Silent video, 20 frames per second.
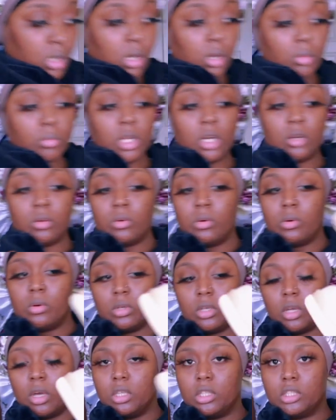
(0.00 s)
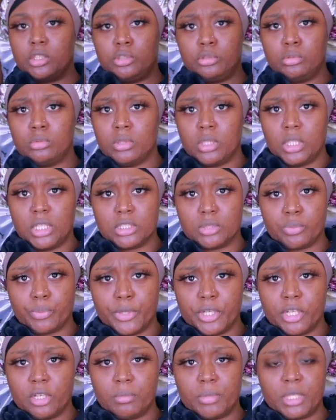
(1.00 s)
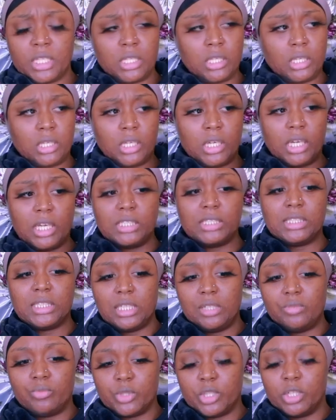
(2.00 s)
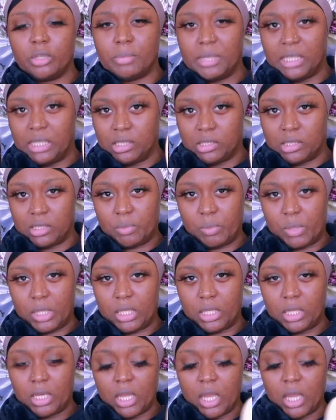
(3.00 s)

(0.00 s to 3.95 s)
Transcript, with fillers: I'm not gonna hold y'all. This shoe is real big. It seemed real big to me.